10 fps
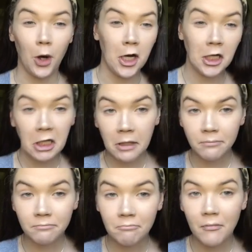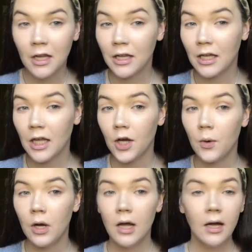brighten it, you
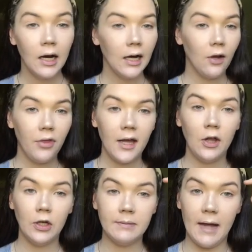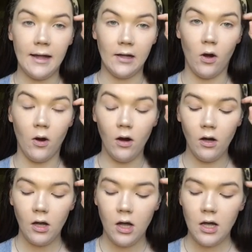know. I don't think it looks bad at
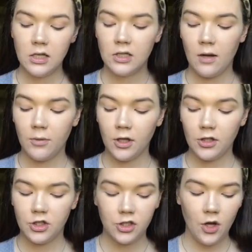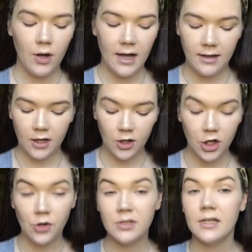all. So I'm going to just go ahead and
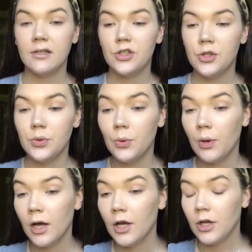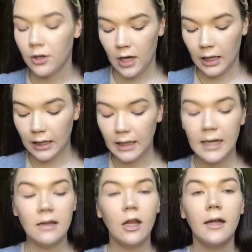use it to,
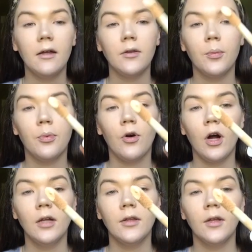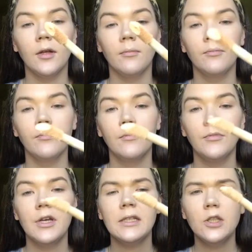and like
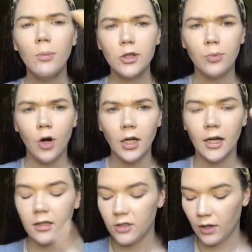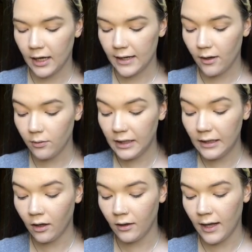you get so much product. So like, I don't
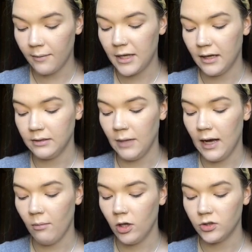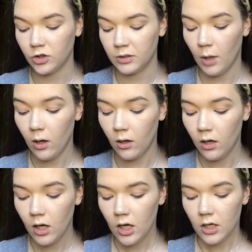need all that because my eyeballs are small.
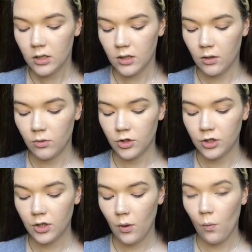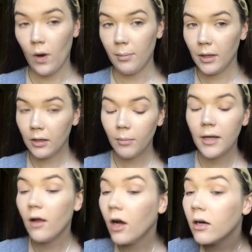So we're just going to wipe a little
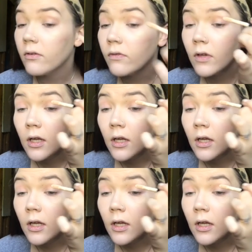bit off